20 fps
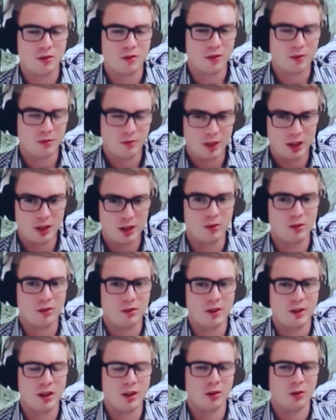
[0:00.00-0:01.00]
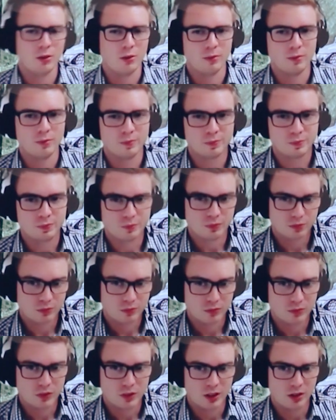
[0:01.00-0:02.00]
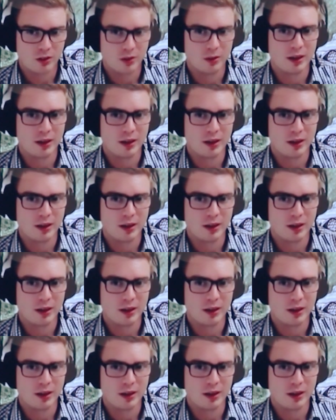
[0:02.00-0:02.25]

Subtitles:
it from vehicle to vehicle. So it'll